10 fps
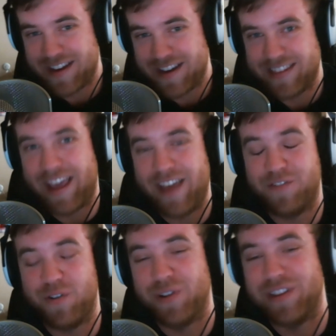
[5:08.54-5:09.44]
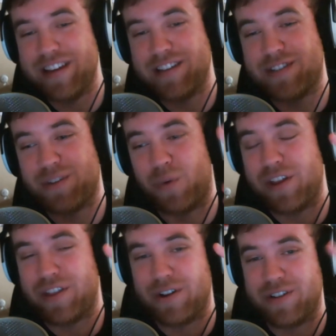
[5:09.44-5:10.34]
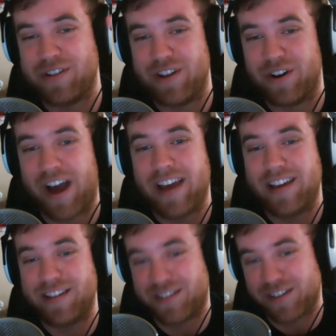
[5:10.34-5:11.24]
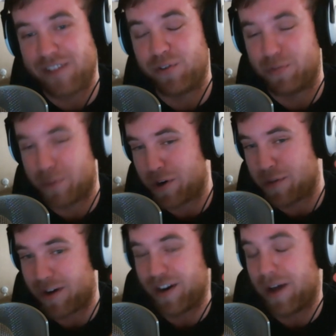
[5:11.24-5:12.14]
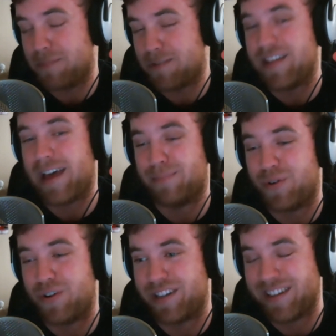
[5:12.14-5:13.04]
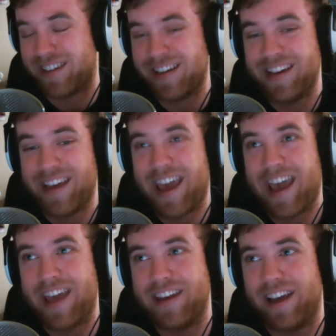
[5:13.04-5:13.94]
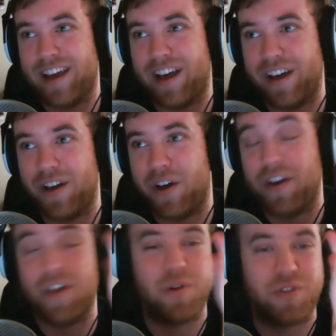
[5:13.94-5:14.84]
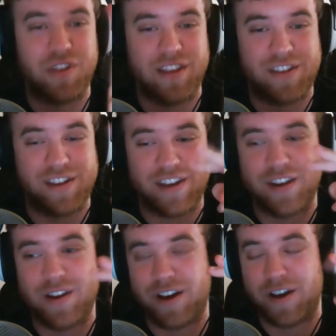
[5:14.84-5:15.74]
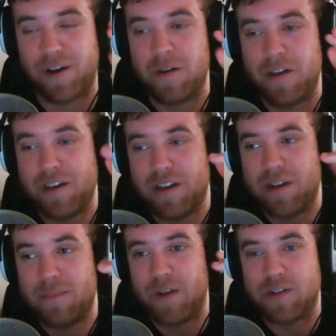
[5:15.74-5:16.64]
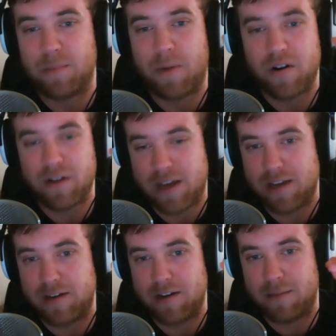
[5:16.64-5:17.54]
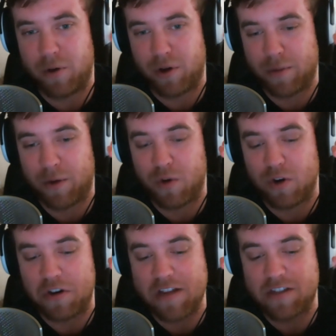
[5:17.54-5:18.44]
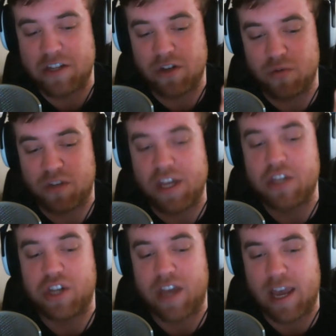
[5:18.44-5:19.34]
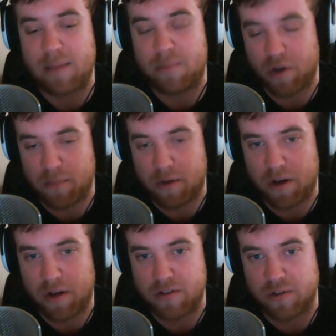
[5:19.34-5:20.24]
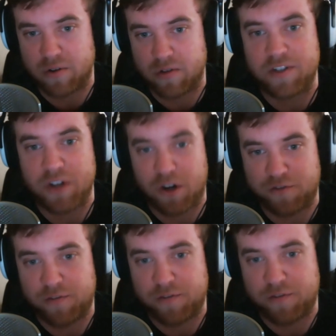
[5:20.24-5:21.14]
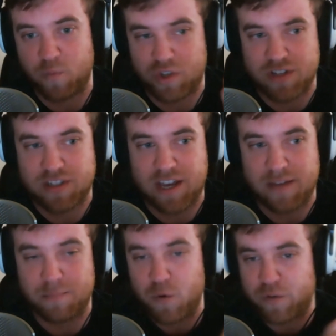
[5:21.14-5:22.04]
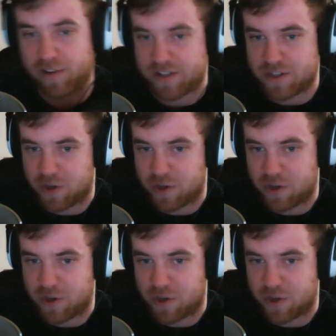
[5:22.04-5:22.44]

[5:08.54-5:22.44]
They've released one of their their highest leveled Pokemon up to that point. And uh, another thing that they did, uh, there's a part in in Pokemon where you need to teach a Pokemon to learn Surf which is a move that lets you go